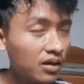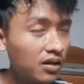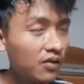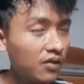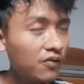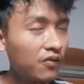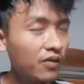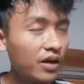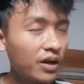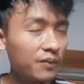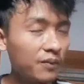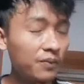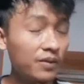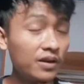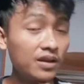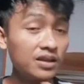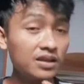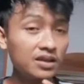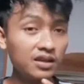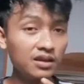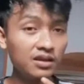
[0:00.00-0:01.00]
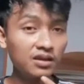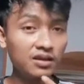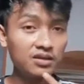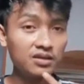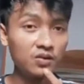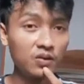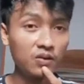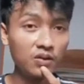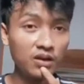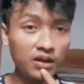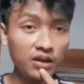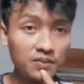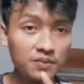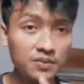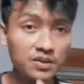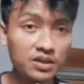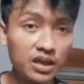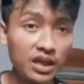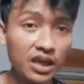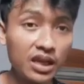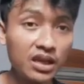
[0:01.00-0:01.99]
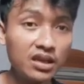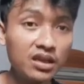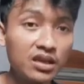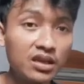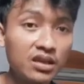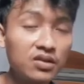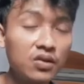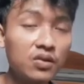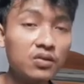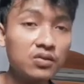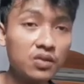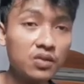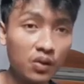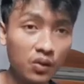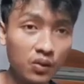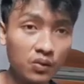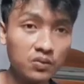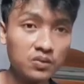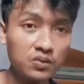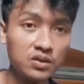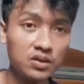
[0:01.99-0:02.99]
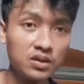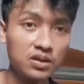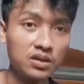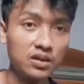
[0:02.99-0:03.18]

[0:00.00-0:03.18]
vibrating in your lips and in your throat.